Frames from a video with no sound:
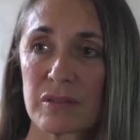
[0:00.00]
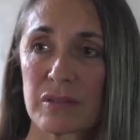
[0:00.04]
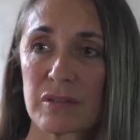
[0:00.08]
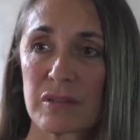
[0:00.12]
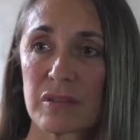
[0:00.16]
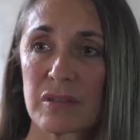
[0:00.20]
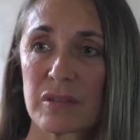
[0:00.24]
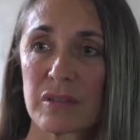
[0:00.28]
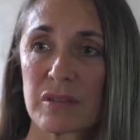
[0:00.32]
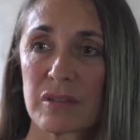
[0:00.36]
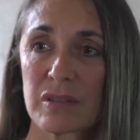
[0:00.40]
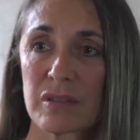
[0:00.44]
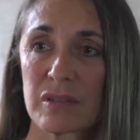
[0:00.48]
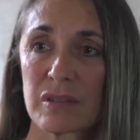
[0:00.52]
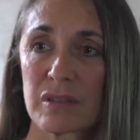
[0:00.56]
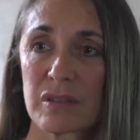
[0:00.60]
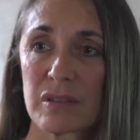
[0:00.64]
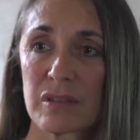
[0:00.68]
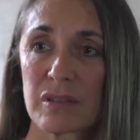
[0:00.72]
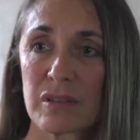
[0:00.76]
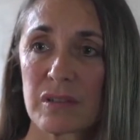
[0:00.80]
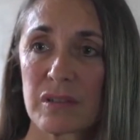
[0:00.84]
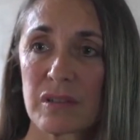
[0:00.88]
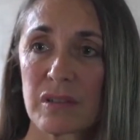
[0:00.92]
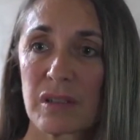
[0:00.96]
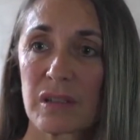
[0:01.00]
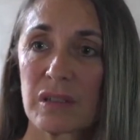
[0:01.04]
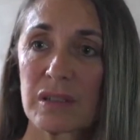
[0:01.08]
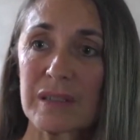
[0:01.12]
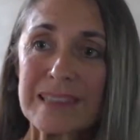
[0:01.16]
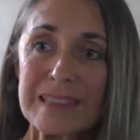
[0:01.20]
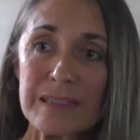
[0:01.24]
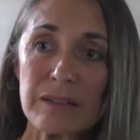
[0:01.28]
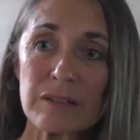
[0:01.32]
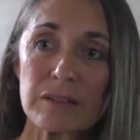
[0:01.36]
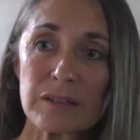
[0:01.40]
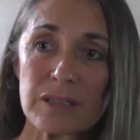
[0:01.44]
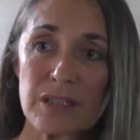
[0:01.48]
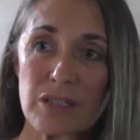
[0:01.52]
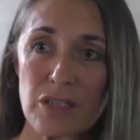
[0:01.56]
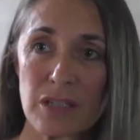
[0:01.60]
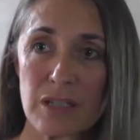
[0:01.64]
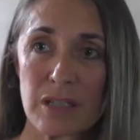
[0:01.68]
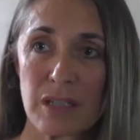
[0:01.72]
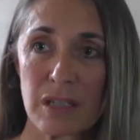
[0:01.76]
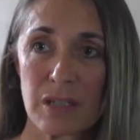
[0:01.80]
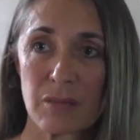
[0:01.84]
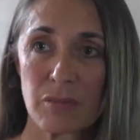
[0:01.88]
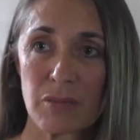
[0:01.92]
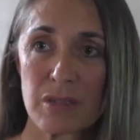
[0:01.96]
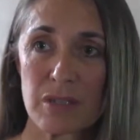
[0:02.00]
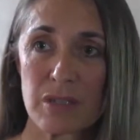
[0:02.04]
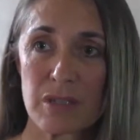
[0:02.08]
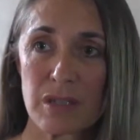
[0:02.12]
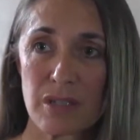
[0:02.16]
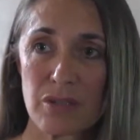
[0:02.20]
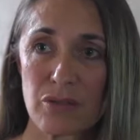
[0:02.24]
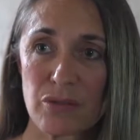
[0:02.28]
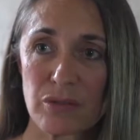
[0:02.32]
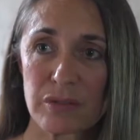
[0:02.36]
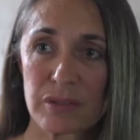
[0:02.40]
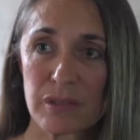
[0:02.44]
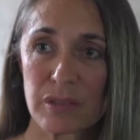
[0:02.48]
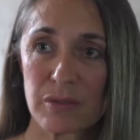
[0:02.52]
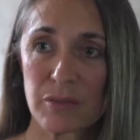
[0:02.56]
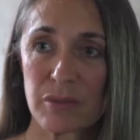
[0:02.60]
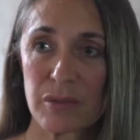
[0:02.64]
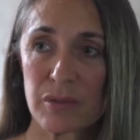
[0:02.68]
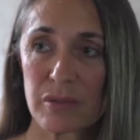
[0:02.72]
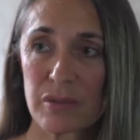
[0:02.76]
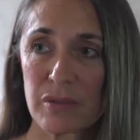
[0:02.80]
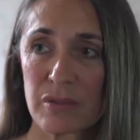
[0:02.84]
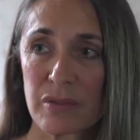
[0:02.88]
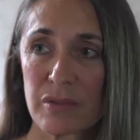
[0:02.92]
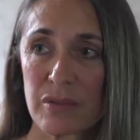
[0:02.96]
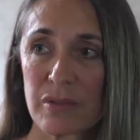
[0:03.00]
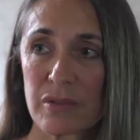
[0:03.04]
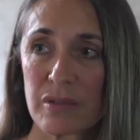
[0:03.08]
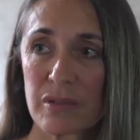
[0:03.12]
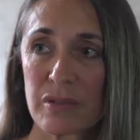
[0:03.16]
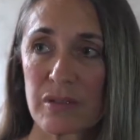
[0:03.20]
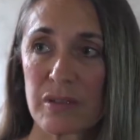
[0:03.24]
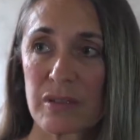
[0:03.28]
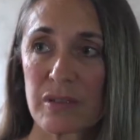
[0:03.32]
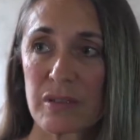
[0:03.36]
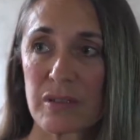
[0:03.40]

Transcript: Mm. Clearly, she had been sexually abused.